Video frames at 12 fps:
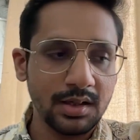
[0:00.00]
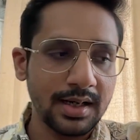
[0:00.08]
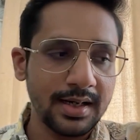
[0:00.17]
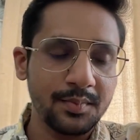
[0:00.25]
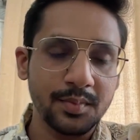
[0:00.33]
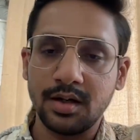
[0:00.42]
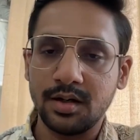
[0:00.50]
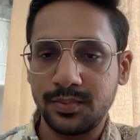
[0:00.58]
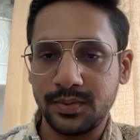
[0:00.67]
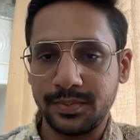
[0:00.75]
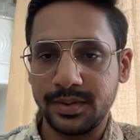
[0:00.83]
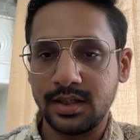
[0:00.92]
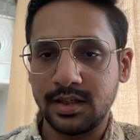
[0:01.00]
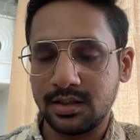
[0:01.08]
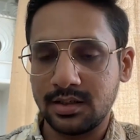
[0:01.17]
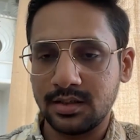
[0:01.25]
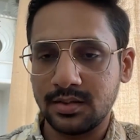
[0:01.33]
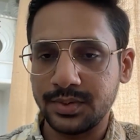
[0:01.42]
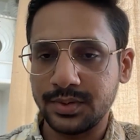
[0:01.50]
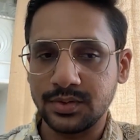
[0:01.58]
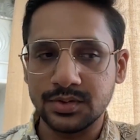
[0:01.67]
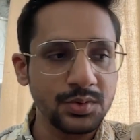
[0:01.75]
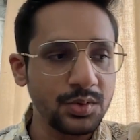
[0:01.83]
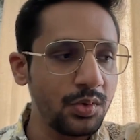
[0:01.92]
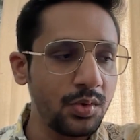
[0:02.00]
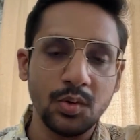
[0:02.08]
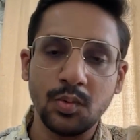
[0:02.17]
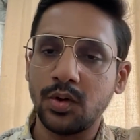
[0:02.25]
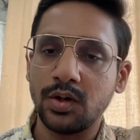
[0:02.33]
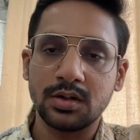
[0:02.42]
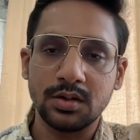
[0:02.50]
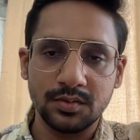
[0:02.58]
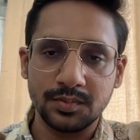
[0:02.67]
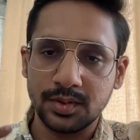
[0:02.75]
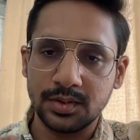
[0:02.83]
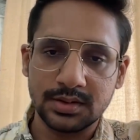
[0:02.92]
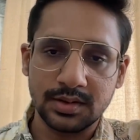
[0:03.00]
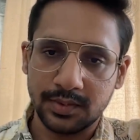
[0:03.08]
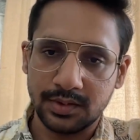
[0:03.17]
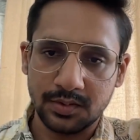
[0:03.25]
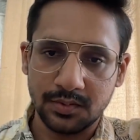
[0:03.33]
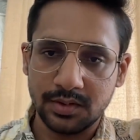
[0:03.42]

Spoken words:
I am underprepared, because you don't know what curveball is coming your way.